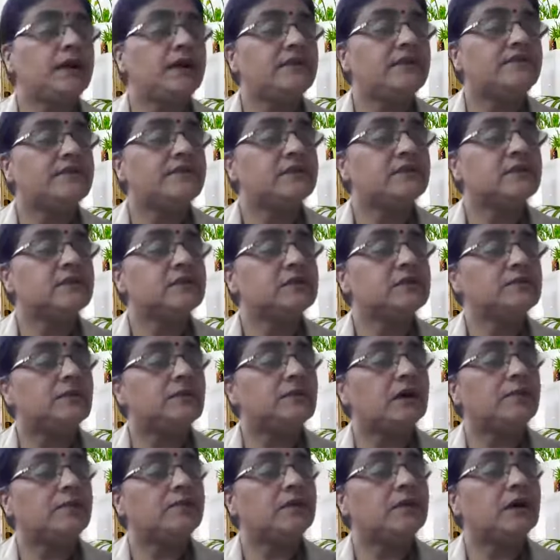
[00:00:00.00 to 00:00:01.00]
blood which is
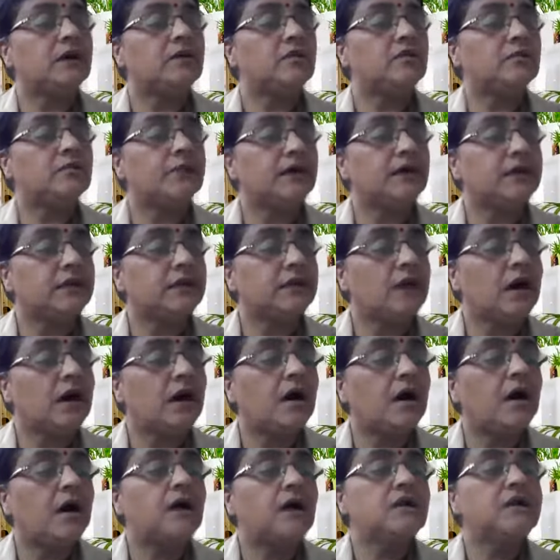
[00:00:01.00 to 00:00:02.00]
pumped out by the
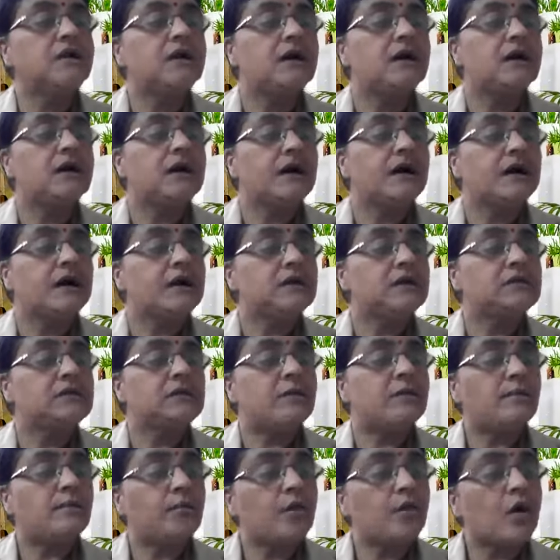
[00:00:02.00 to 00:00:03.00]
heart
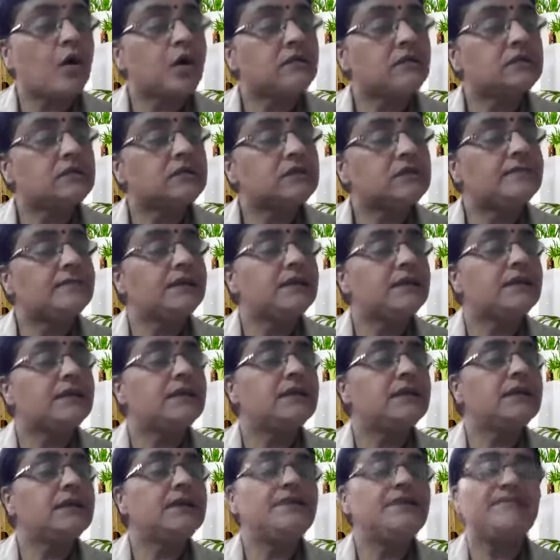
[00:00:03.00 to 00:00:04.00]
is
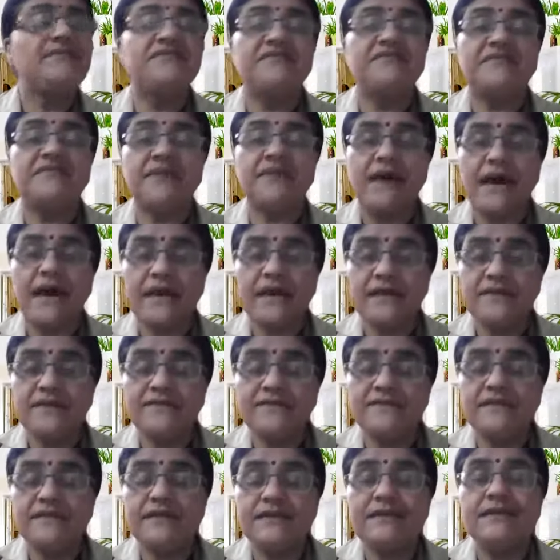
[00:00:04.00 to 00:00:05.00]
approximately 5
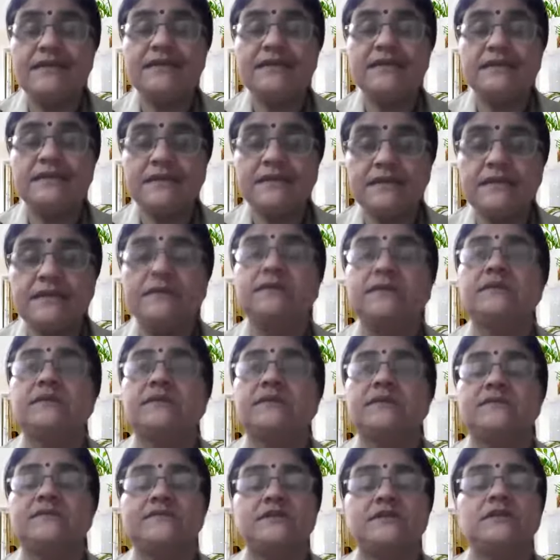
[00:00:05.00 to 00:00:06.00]

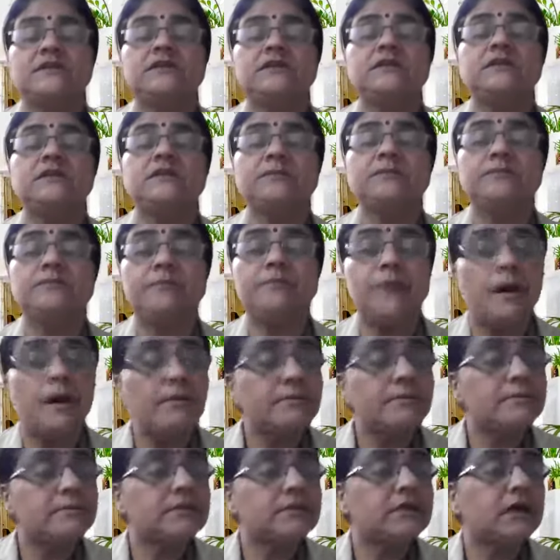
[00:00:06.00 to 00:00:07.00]
liters, which is
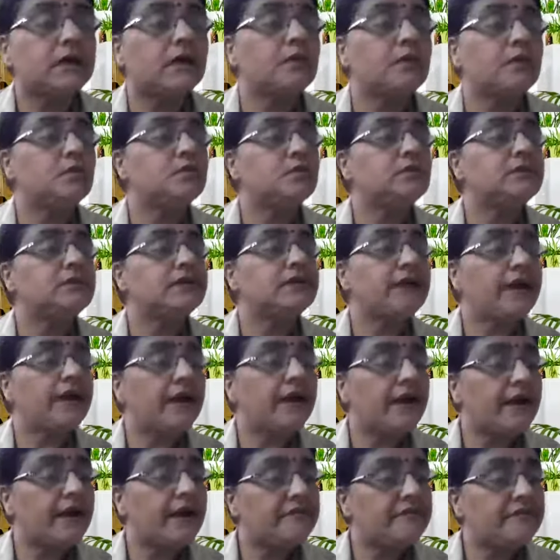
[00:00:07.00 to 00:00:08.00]
pumped out
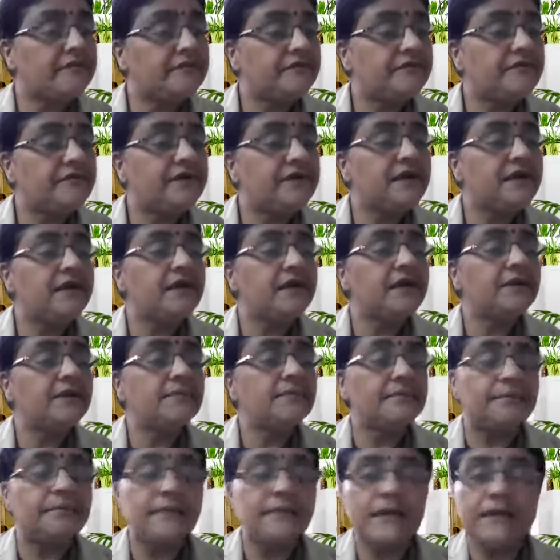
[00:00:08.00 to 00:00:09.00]
every
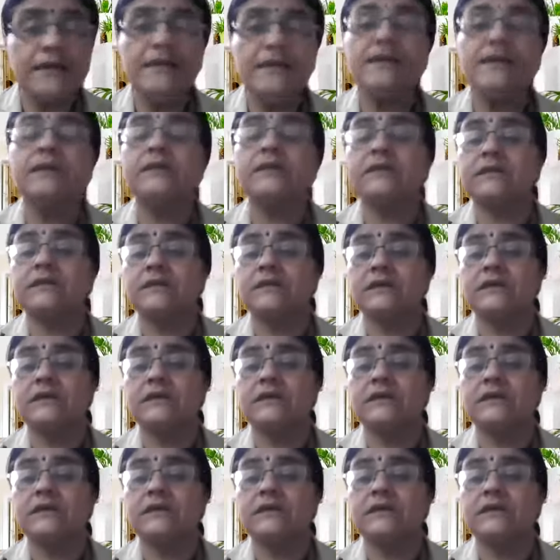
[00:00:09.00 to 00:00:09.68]
minute.